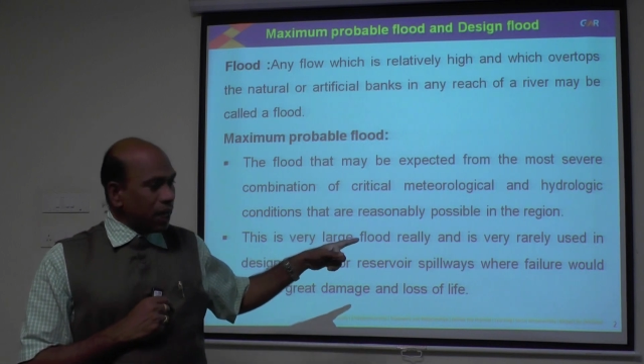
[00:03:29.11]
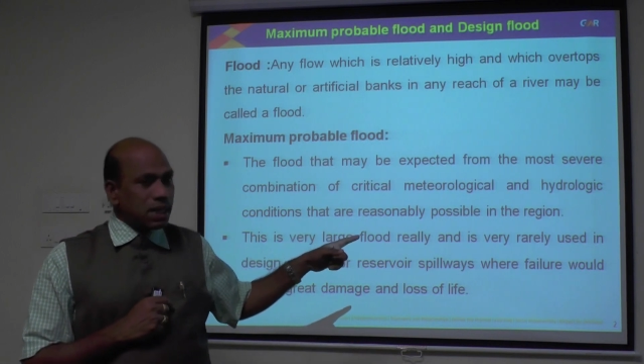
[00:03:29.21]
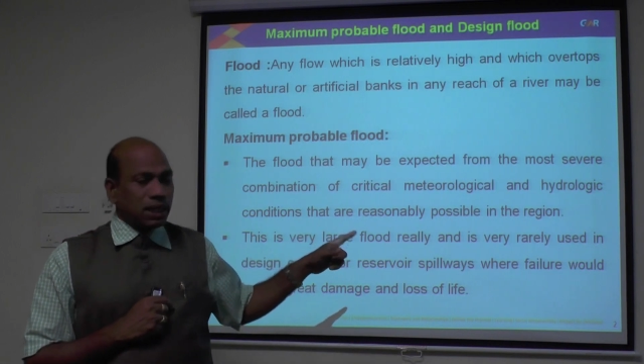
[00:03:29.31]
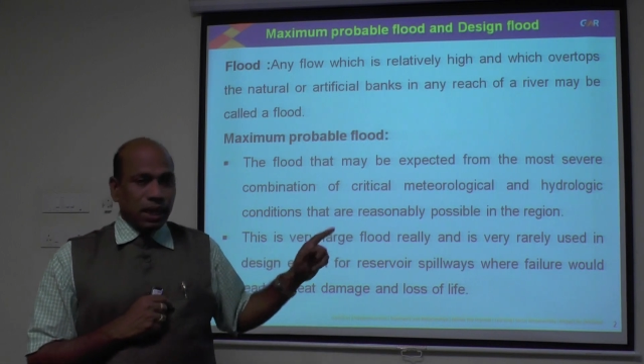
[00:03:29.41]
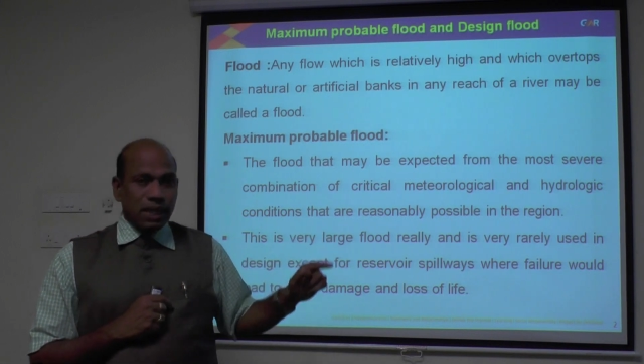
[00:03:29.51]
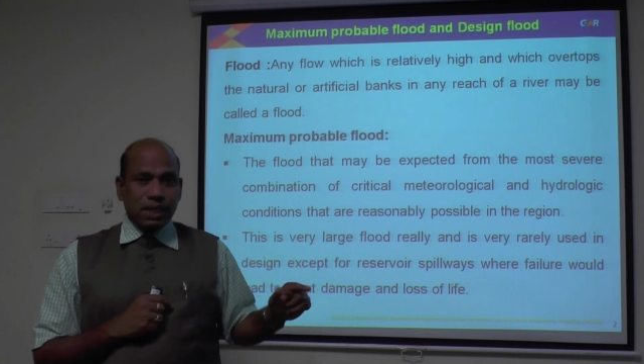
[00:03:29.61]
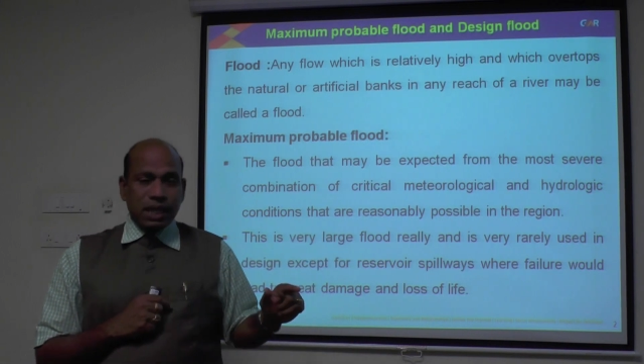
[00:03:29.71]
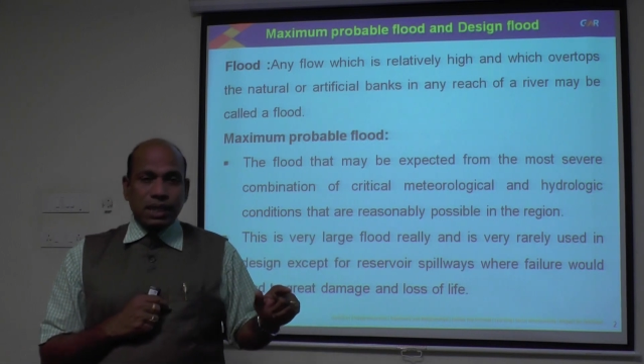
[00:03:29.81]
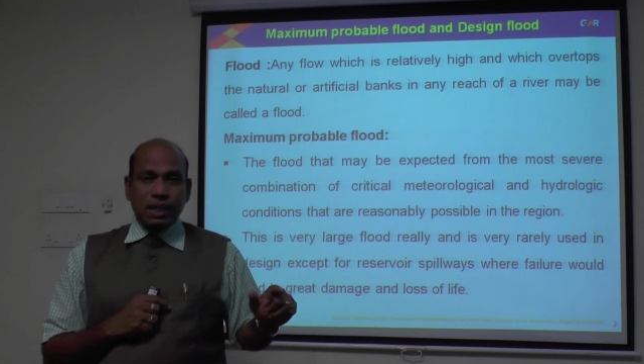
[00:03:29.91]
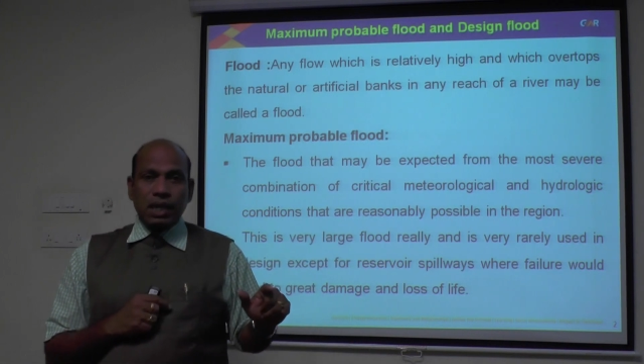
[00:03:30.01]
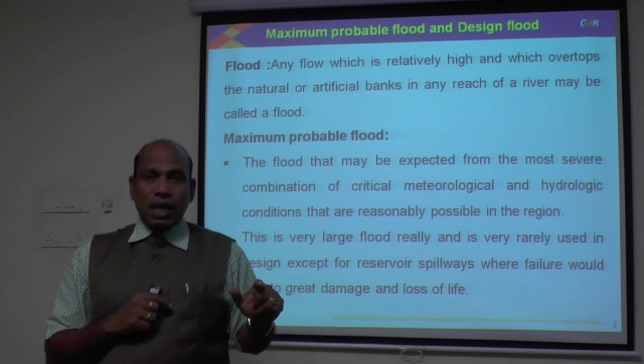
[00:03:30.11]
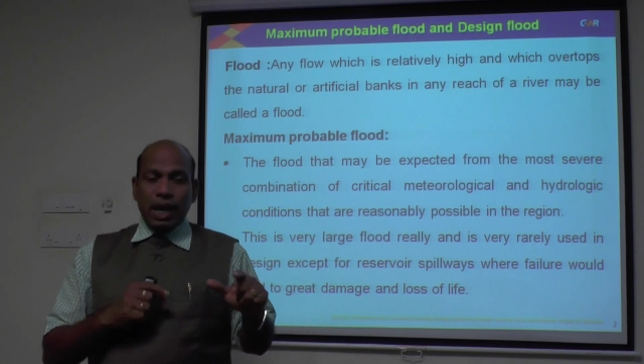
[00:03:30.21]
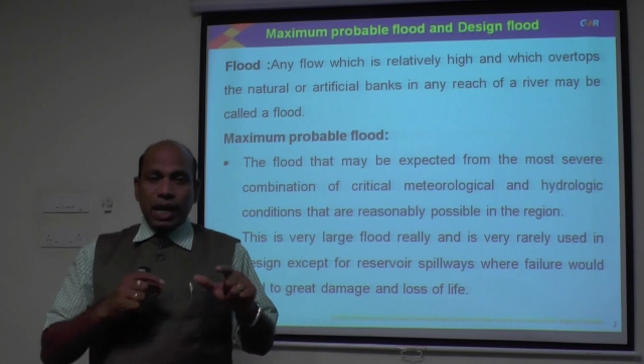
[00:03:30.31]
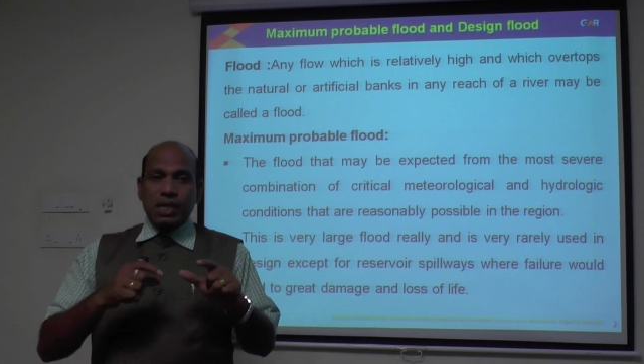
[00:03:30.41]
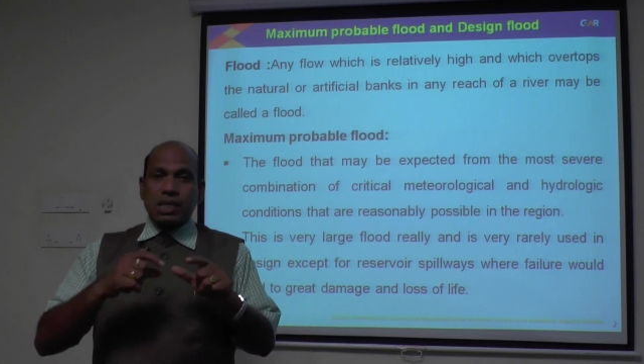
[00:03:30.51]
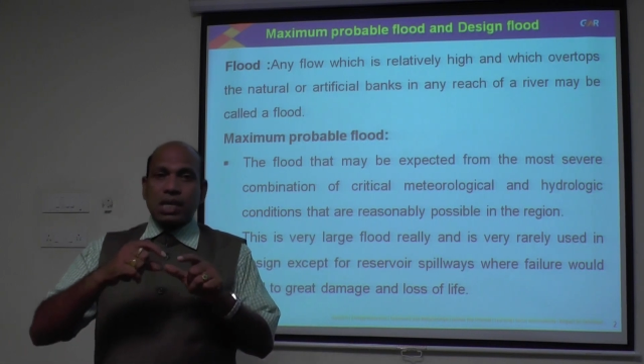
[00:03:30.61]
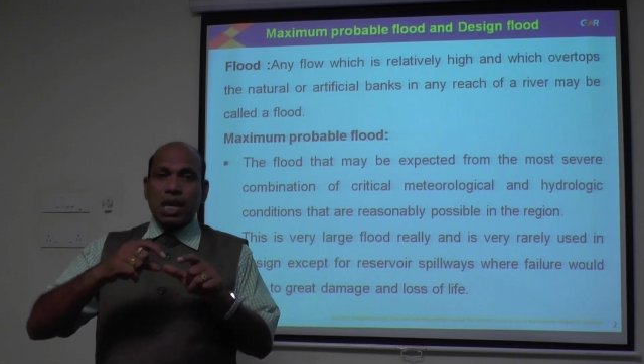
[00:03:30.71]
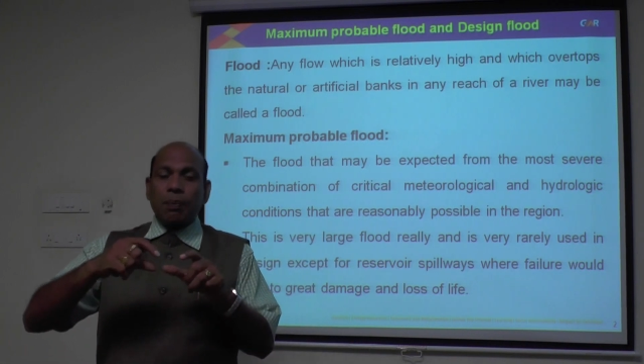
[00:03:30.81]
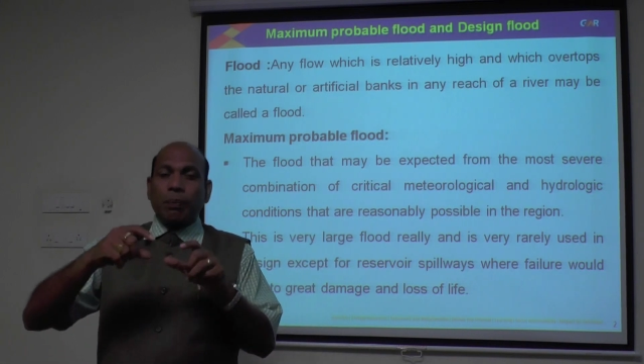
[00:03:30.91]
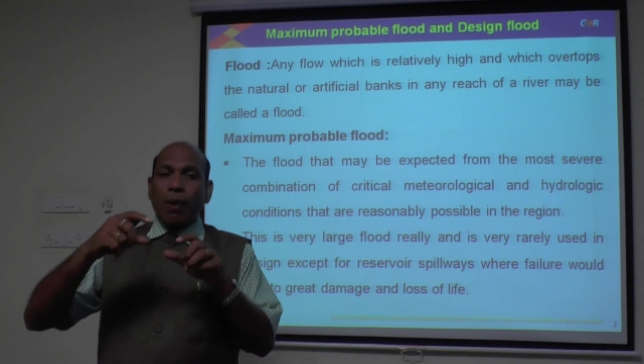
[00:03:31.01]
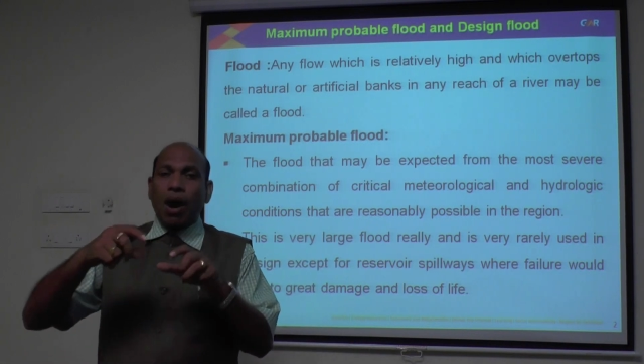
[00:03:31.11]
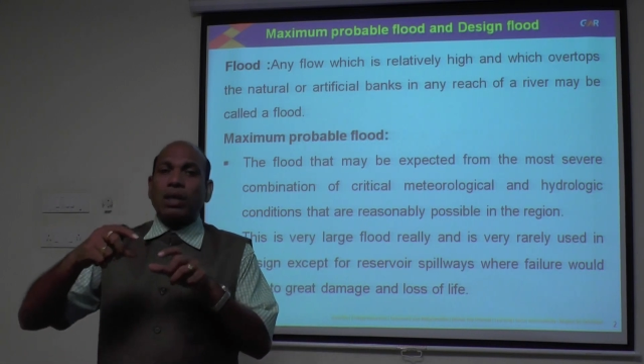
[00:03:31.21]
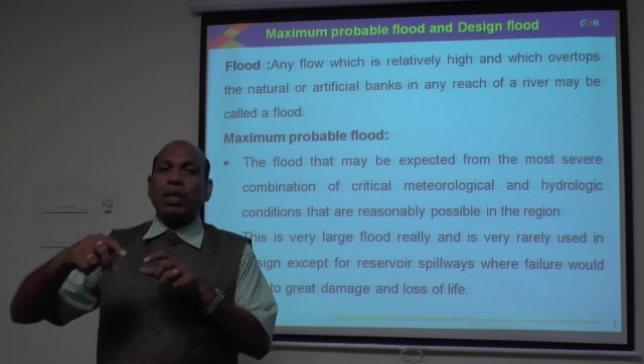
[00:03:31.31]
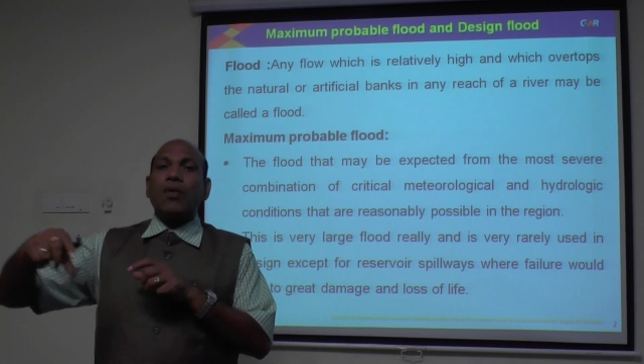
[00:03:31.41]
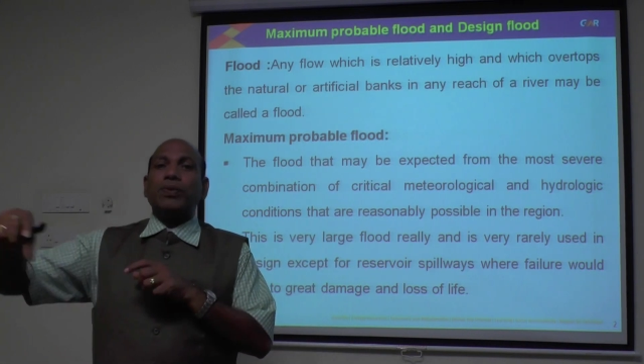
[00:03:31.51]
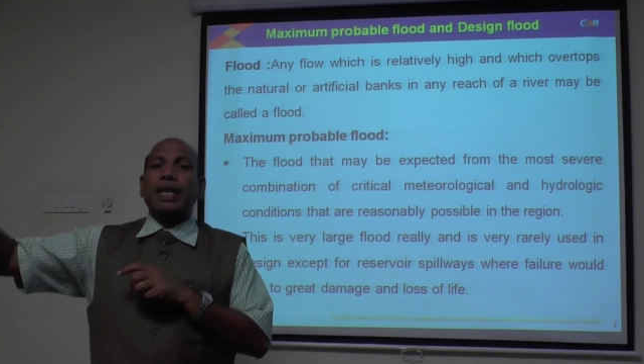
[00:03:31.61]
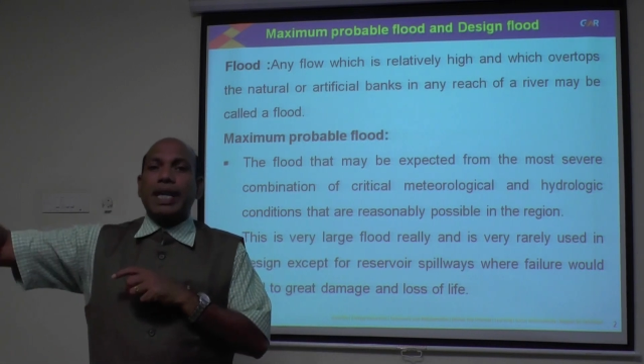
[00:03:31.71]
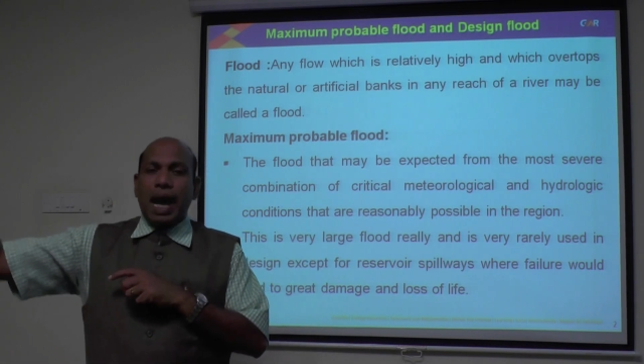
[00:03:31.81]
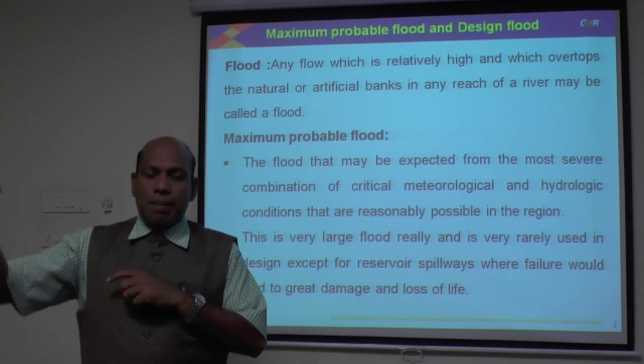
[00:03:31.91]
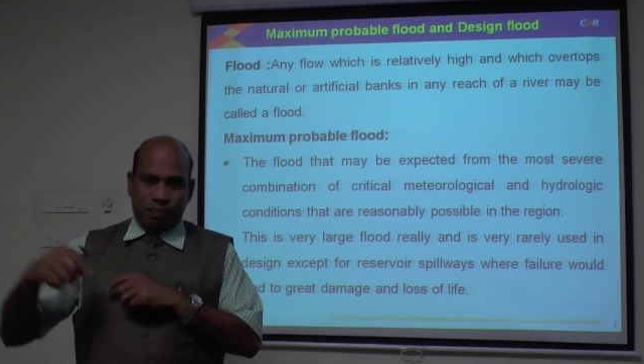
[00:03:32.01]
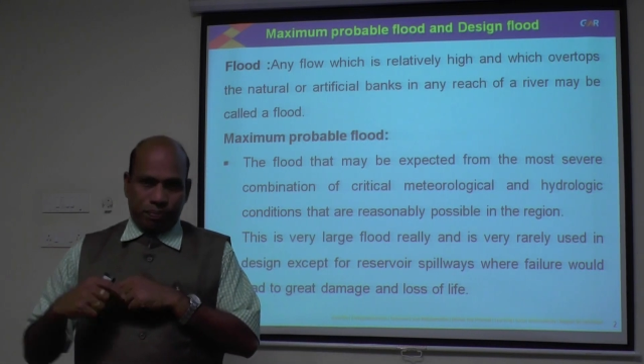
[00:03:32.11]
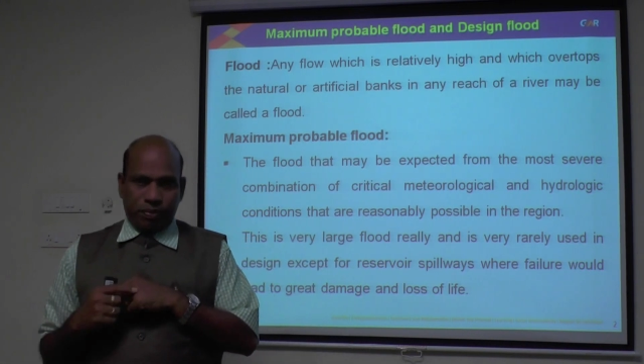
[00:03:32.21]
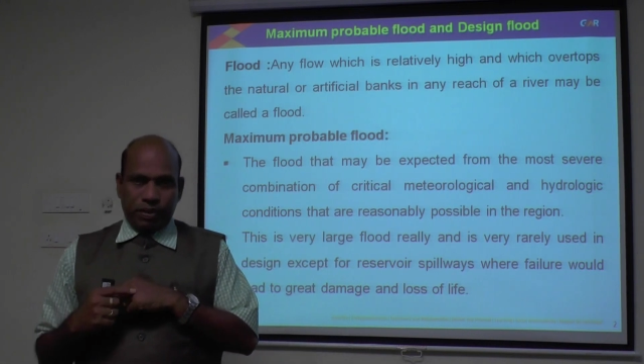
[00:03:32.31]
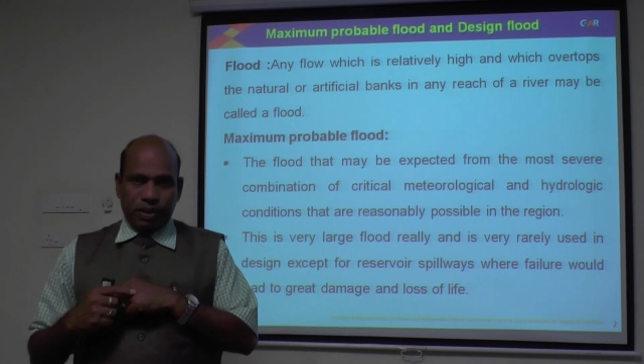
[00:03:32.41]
is constructed as a part of the dam,